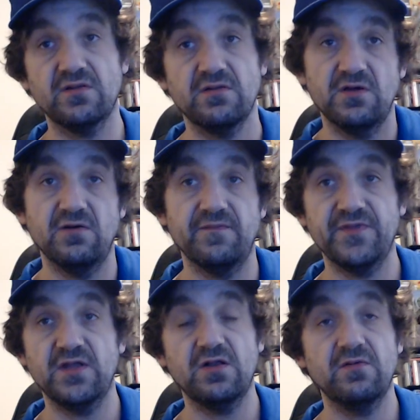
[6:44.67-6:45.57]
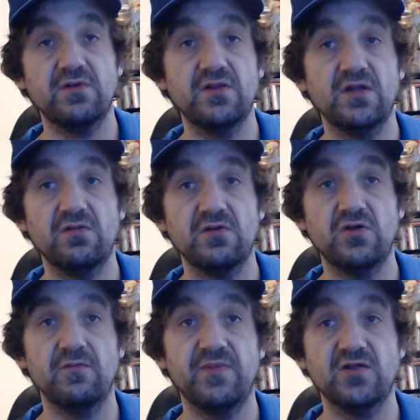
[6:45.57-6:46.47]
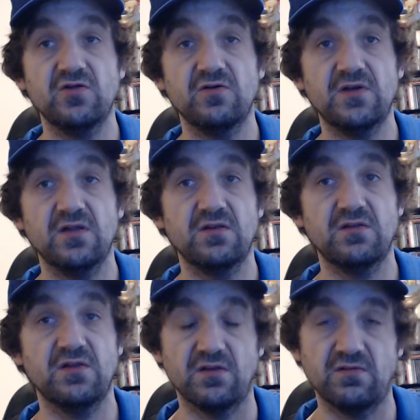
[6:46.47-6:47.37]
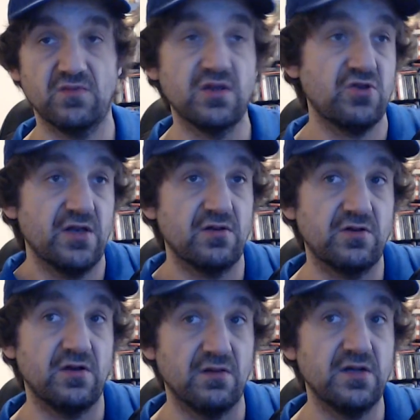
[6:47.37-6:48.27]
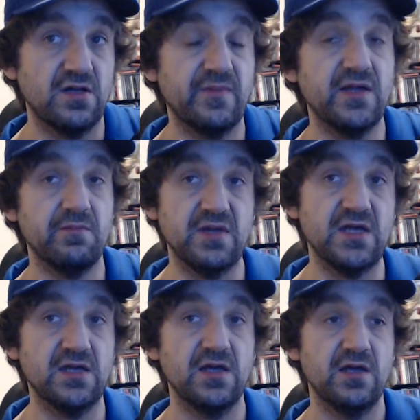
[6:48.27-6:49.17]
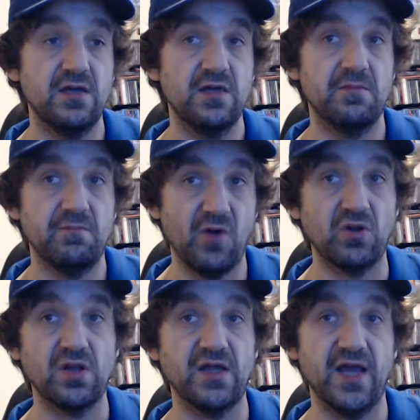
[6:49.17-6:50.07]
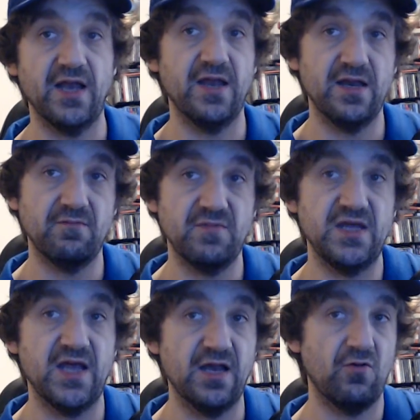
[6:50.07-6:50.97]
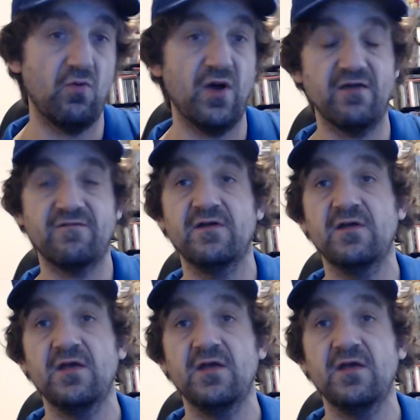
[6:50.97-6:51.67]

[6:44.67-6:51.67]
So I thought it was a nice little cute picture because this is, this channel is going to literally be me mostly, and then me and the wife.